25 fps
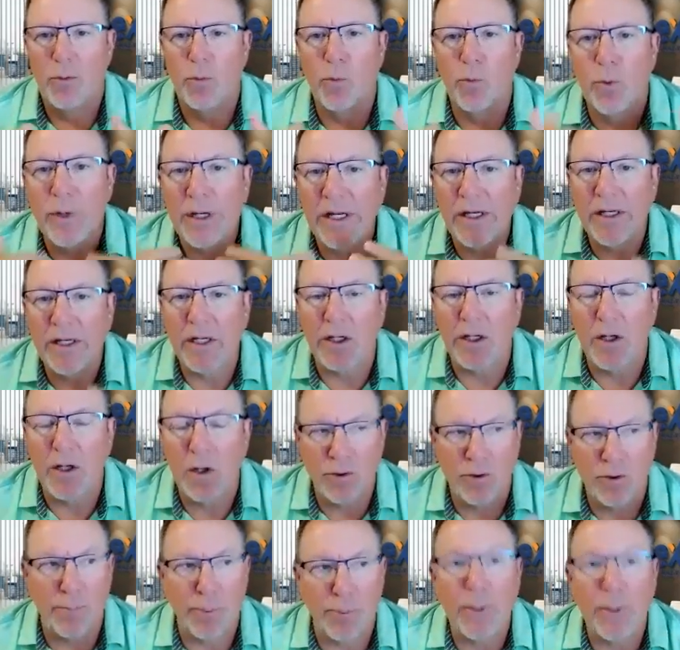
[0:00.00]

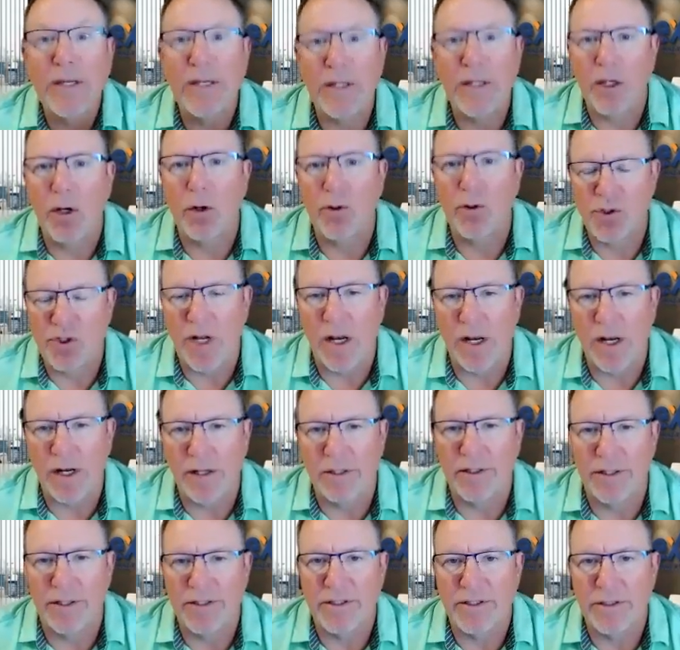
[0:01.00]

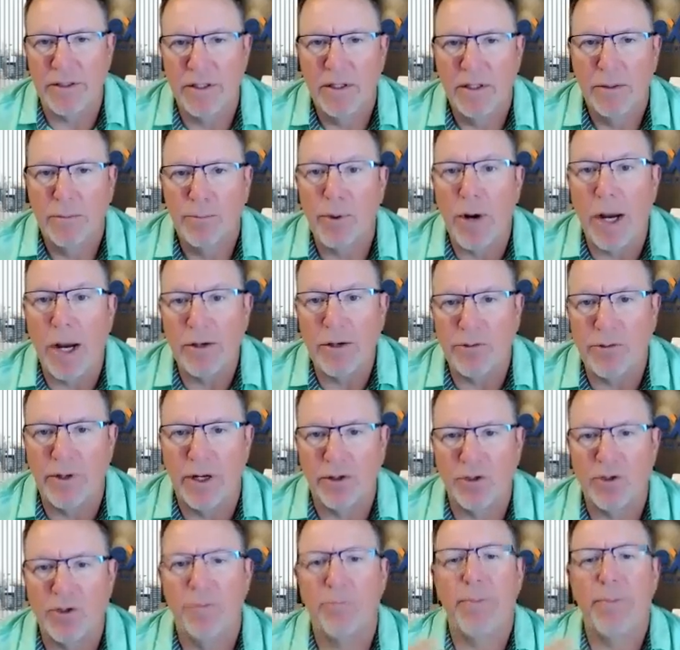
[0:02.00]
pre-negotiated this price
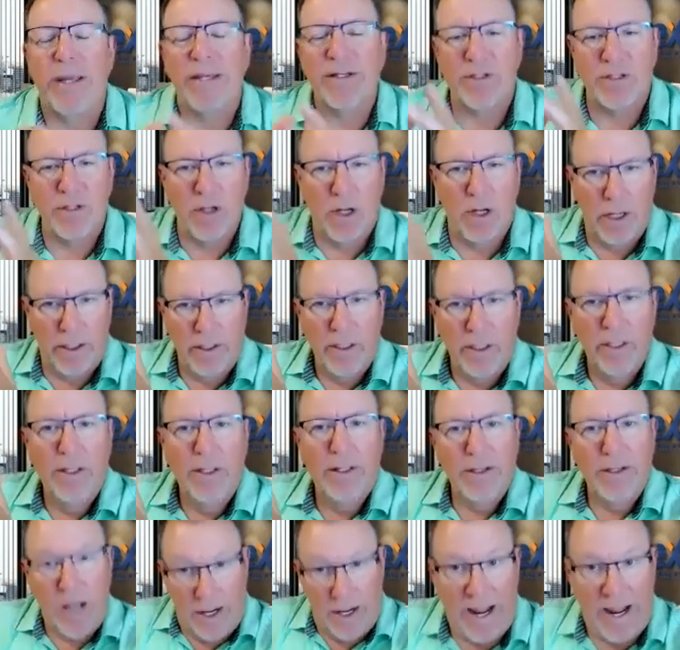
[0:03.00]
reduction based on
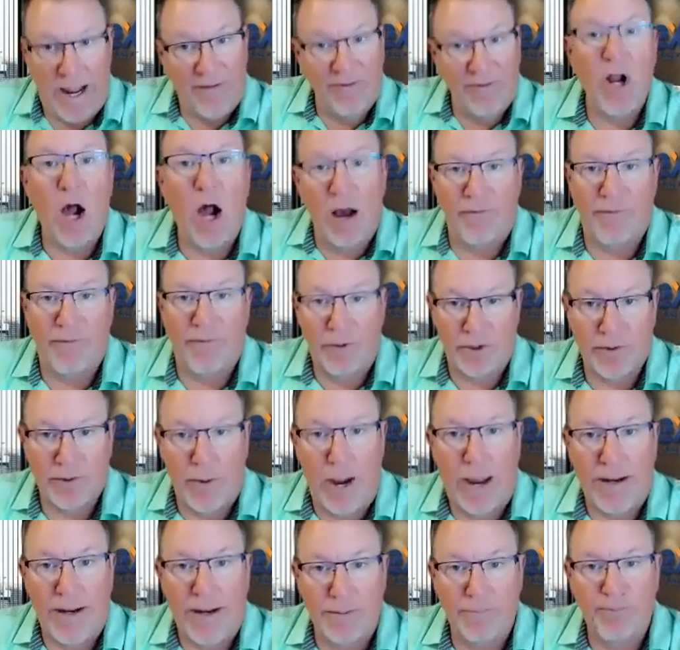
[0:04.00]
not having offers,
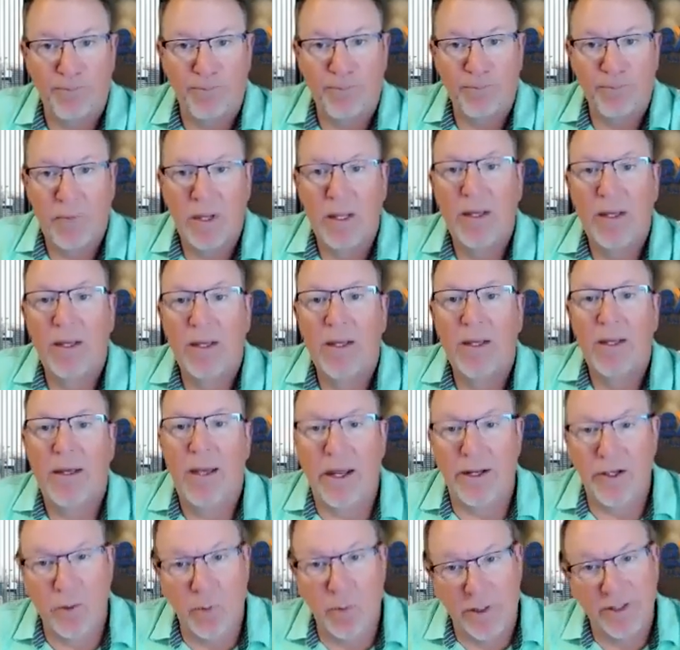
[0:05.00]
right?
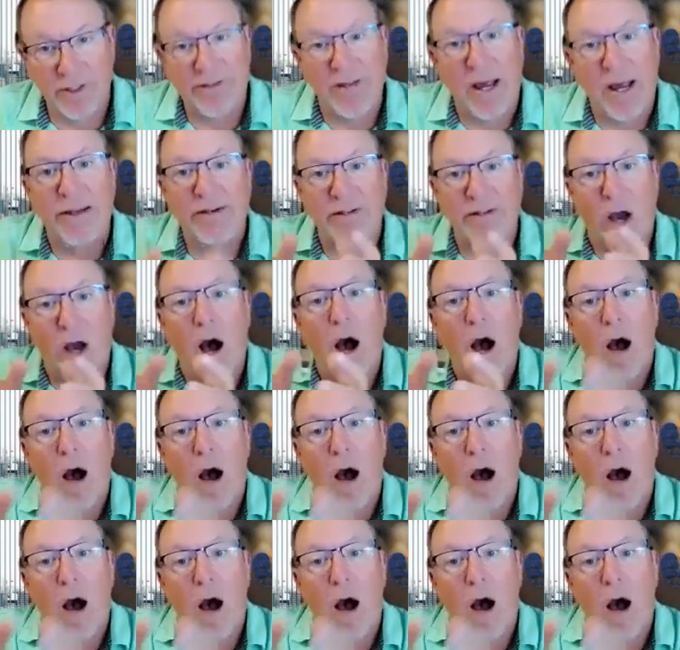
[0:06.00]
And you want to tie it to